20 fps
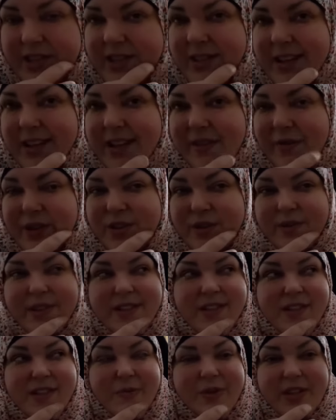If we do
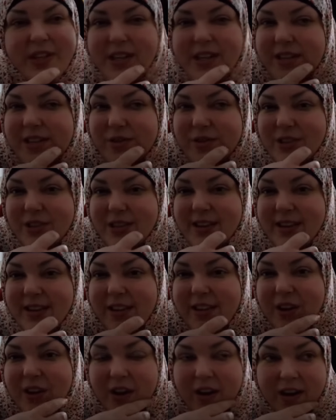listen to music, it's usually like in
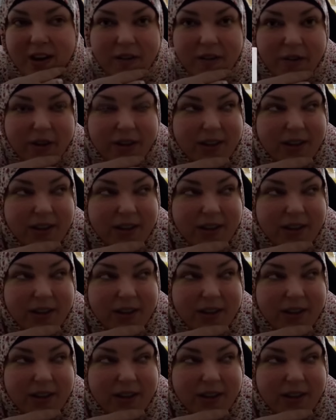the car or...